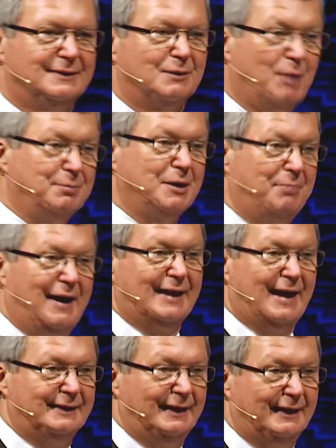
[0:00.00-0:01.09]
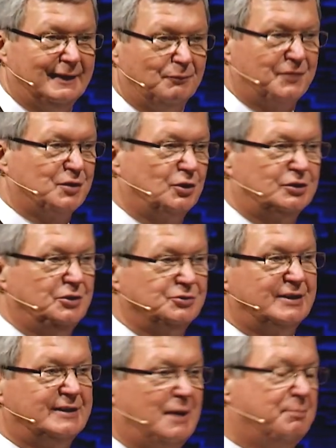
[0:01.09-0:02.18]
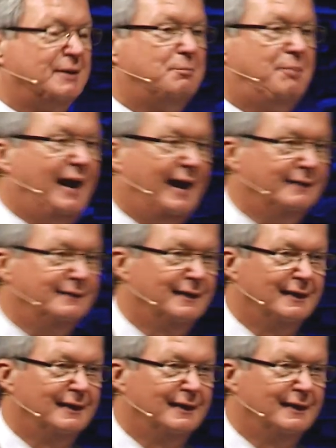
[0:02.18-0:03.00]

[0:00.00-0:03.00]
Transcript: Probably a bad idea. What they're going to do is end up in the bed